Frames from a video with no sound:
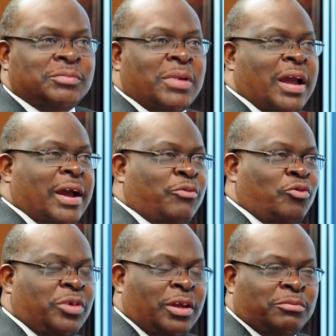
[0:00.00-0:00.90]

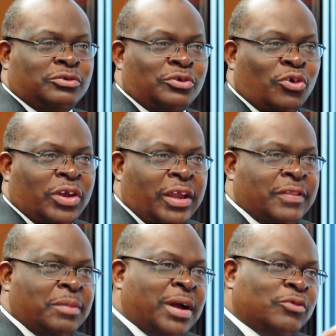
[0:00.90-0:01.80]
We'll be able to locate
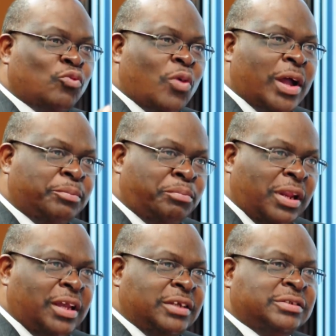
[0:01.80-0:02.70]
them at one
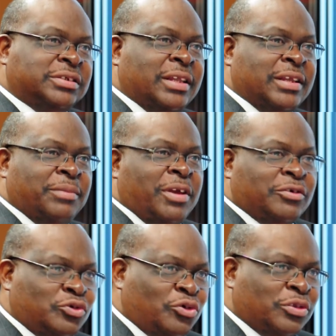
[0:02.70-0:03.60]
place and then make
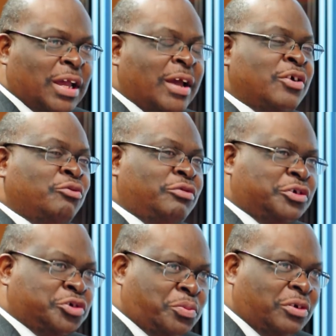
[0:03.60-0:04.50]
sure that we
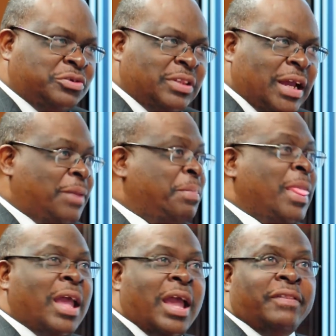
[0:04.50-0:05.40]
respond to that.
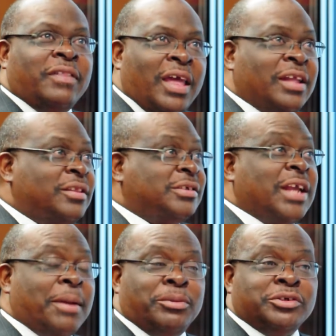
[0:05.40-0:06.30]
And then this
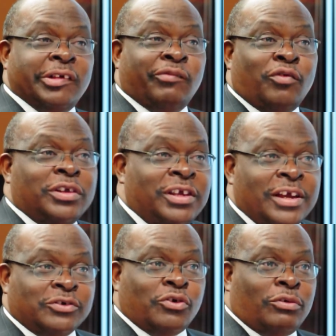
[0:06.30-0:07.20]
campus is 40
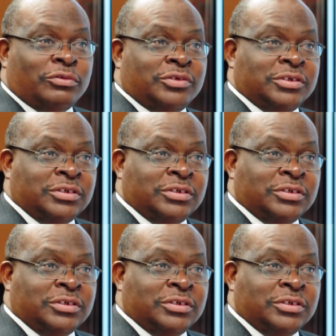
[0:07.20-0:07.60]
years old.